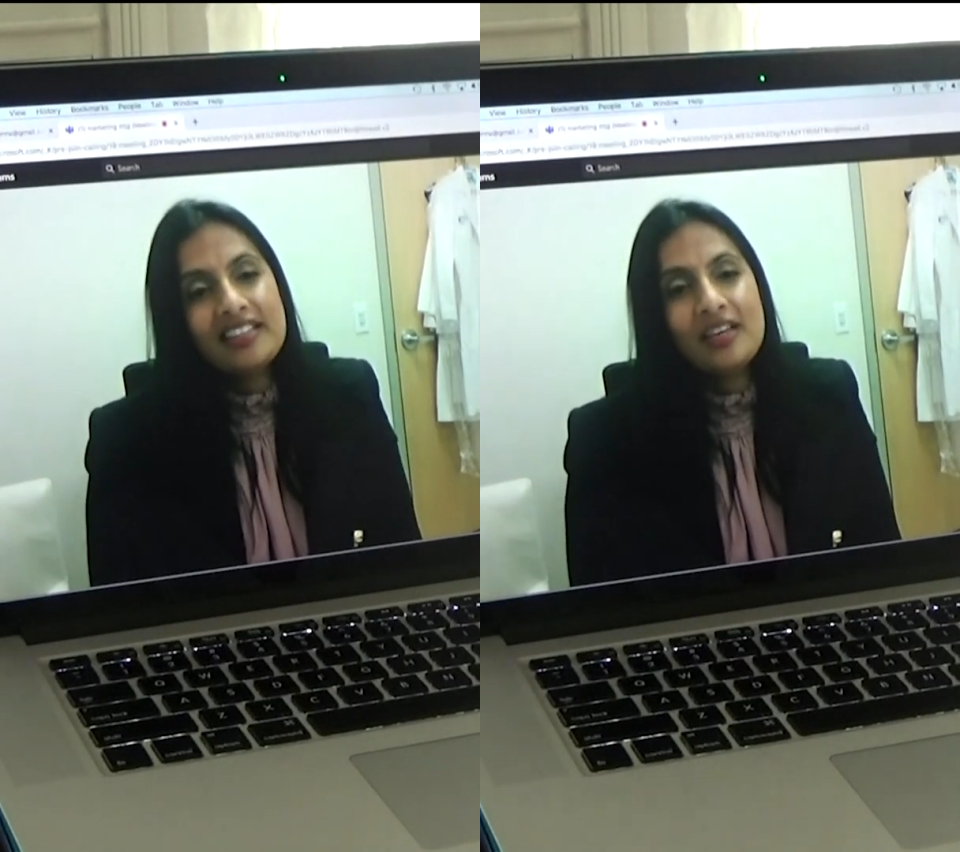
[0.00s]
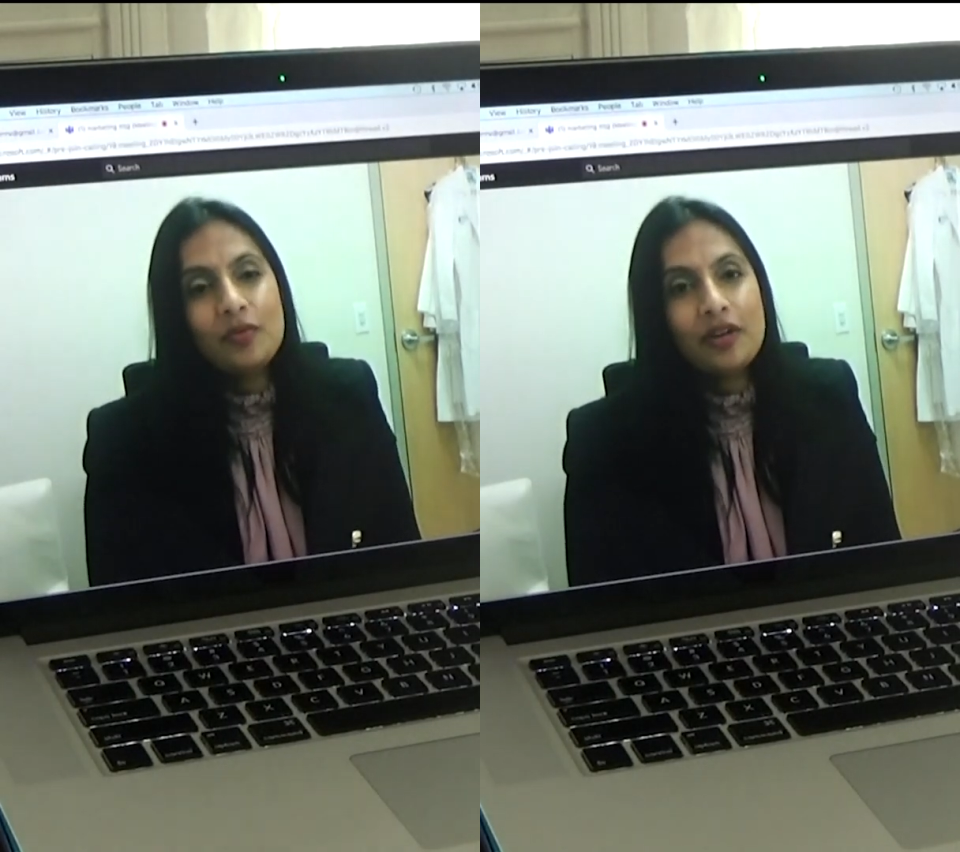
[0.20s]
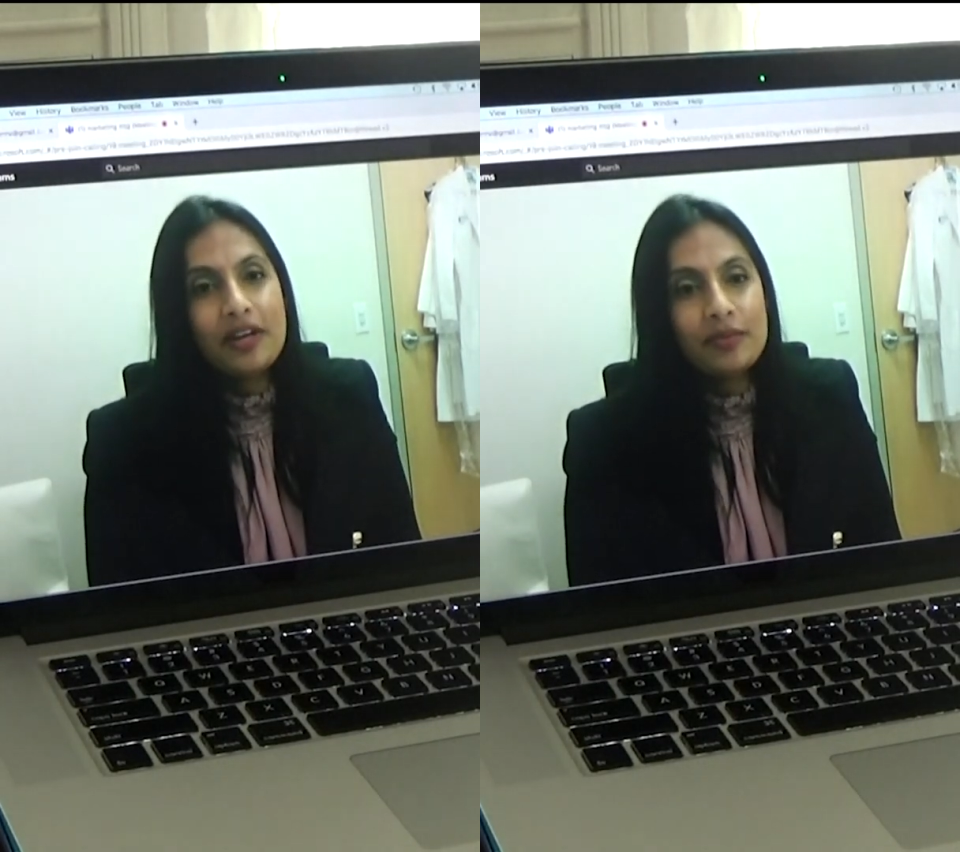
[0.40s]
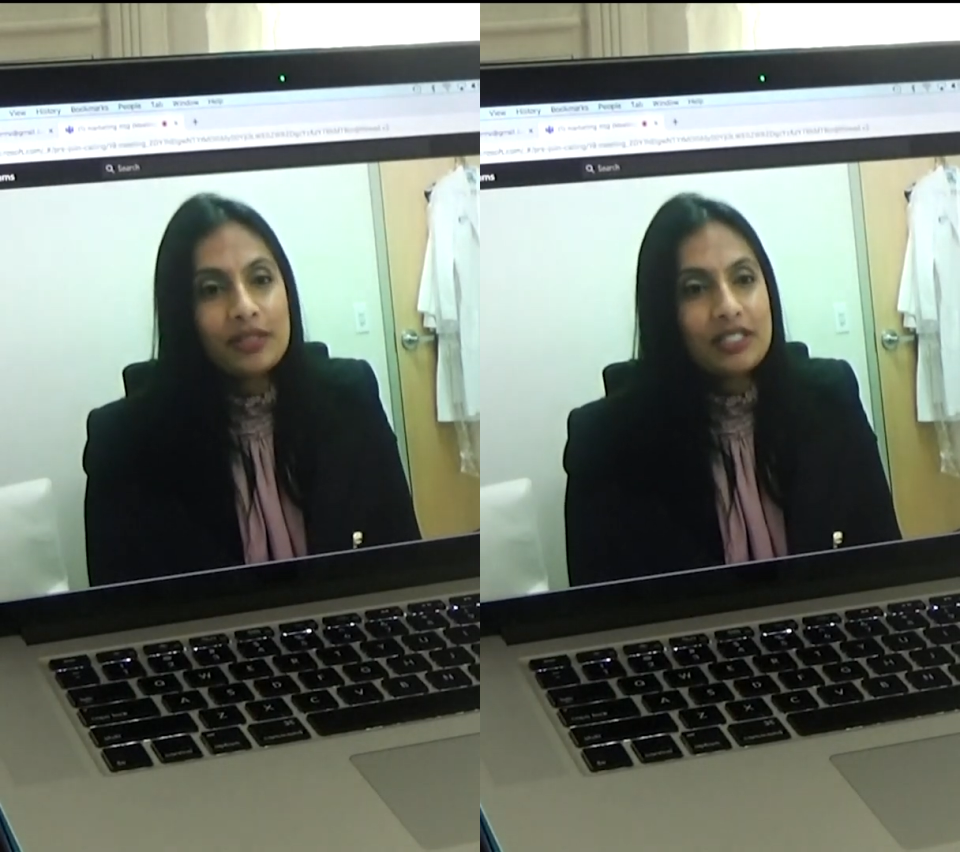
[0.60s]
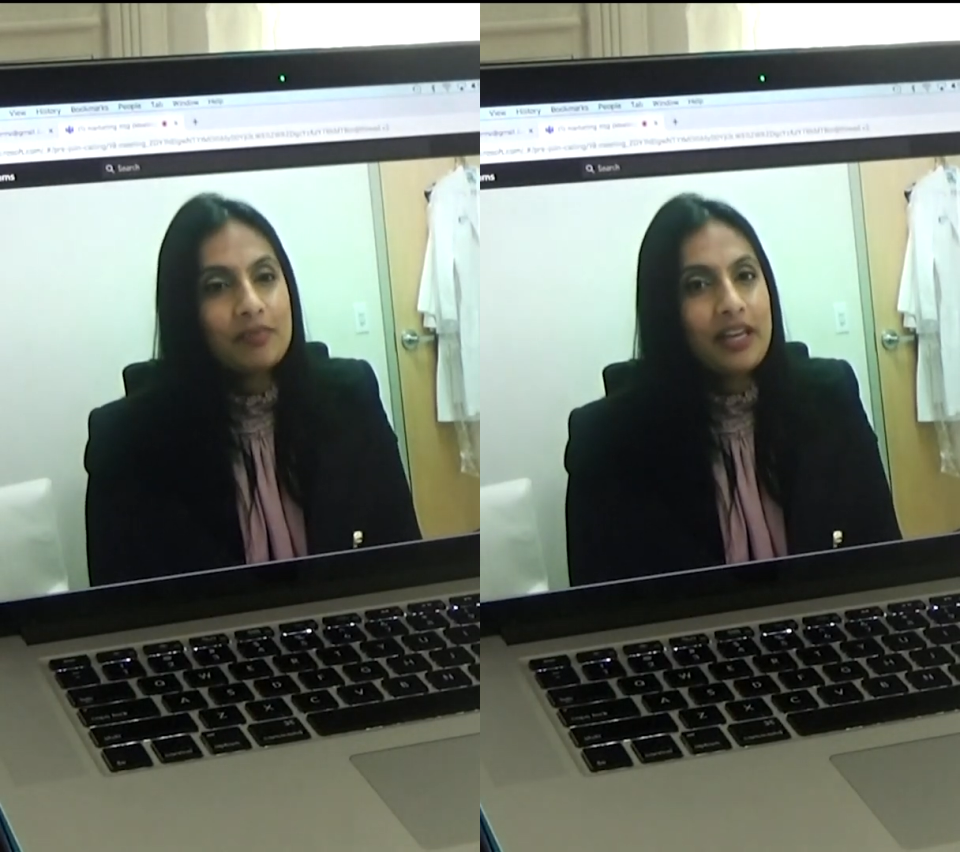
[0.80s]
that we're able
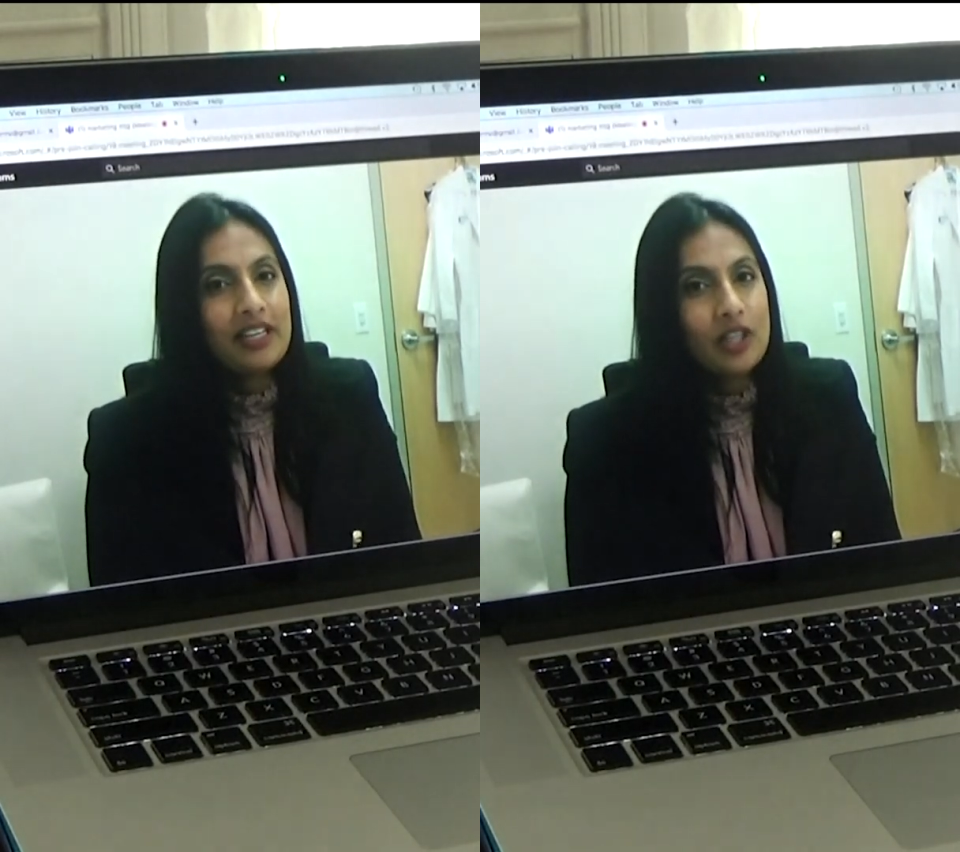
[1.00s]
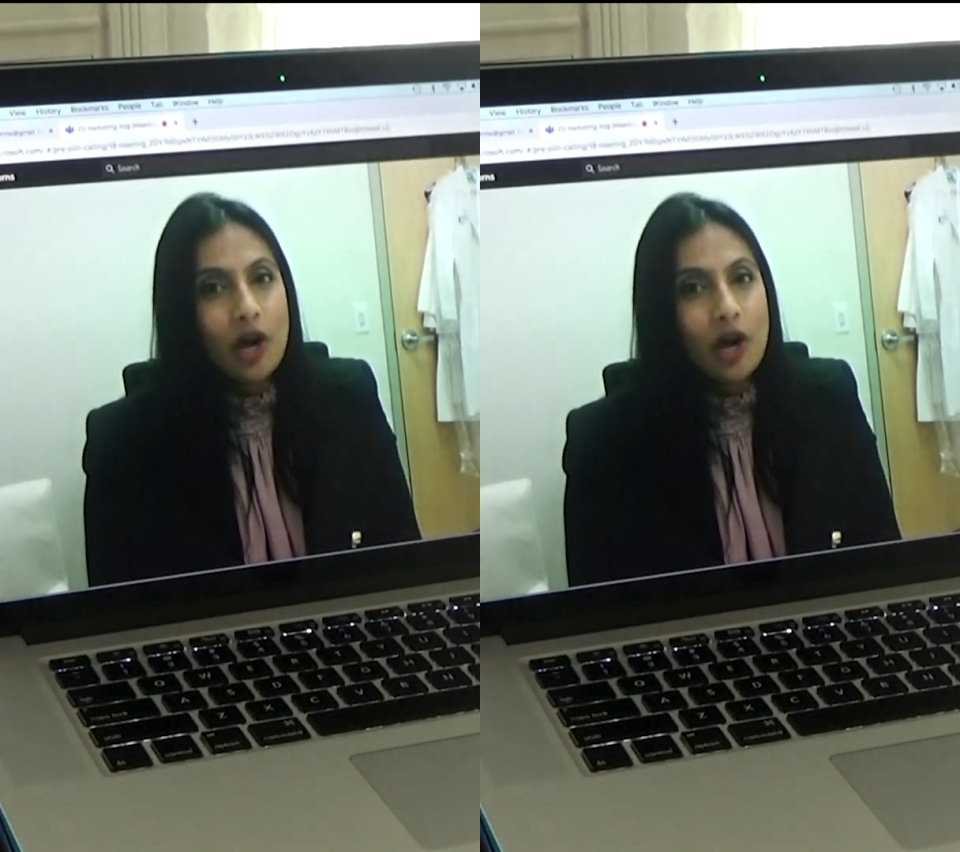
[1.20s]
to spend